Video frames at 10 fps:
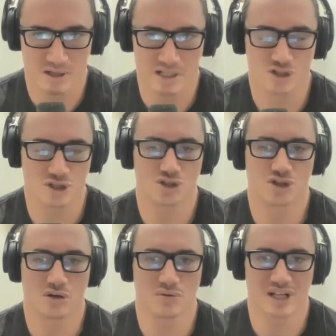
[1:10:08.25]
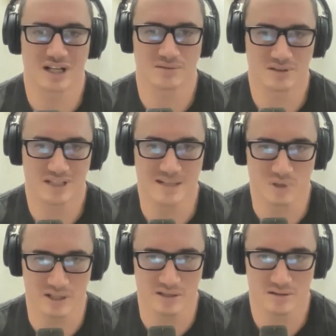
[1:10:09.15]
it just shows how
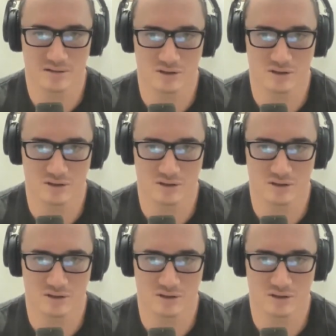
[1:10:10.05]
deeply